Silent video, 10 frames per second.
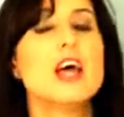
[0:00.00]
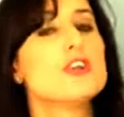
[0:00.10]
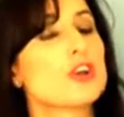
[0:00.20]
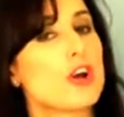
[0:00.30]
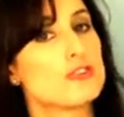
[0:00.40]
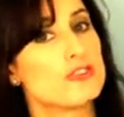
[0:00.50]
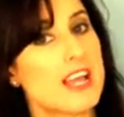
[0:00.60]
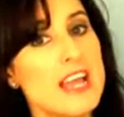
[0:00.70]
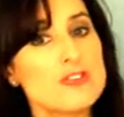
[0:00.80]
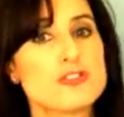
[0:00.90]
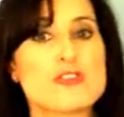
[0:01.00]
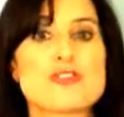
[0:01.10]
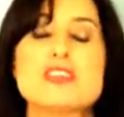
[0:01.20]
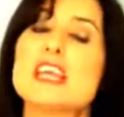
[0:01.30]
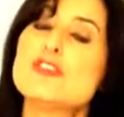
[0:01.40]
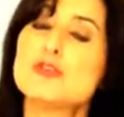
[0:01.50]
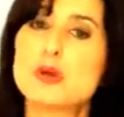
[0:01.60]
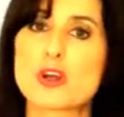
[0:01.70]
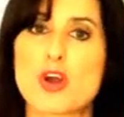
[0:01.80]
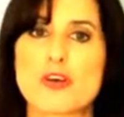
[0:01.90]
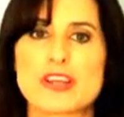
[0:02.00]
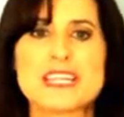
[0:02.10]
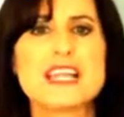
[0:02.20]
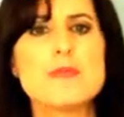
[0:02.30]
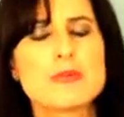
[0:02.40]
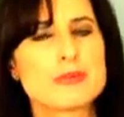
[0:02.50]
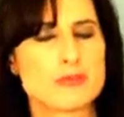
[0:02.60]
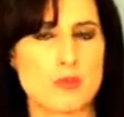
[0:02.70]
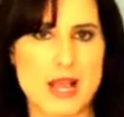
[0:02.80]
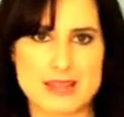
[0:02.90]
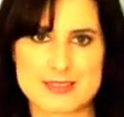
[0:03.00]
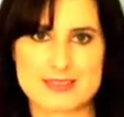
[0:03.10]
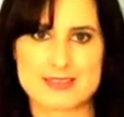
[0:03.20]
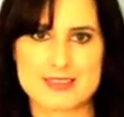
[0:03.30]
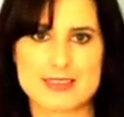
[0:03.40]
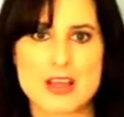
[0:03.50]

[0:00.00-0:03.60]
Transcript: Negotiations need to occur in a number of ways.